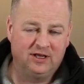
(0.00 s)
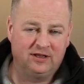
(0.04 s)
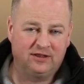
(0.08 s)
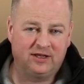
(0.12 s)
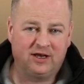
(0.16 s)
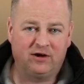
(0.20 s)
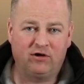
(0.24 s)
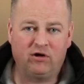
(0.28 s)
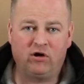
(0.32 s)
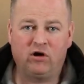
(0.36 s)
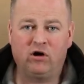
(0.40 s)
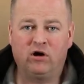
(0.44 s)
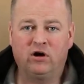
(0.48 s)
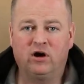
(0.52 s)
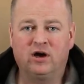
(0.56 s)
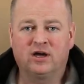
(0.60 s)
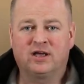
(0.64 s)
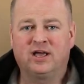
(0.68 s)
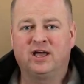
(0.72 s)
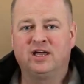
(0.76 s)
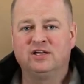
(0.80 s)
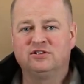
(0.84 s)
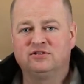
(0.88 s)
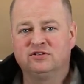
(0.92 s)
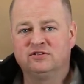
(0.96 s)
there are
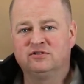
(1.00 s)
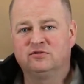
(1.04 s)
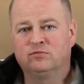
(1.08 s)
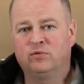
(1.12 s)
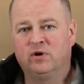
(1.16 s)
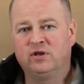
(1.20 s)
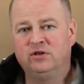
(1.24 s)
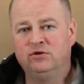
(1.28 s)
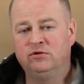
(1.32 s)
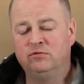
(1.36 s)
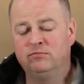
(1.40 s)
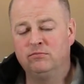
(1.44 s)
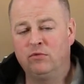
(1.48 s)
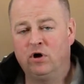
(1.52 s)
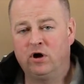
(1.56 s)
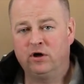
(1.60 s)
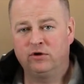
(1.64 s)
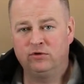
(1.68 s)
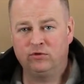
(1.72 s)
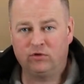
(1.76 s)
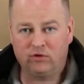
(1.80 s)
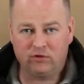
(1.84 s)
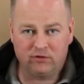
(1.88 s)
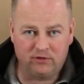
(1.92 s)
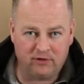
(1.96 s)
occasions when you
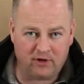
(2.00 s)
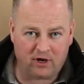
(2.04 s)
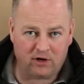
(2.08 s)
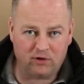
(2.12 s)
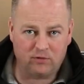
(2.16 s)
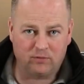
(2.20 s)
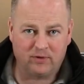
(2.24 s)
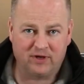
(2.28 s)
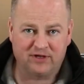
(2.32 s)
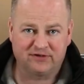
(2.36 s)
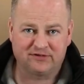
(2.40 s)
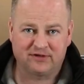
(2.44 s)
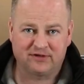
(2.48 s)
might not know where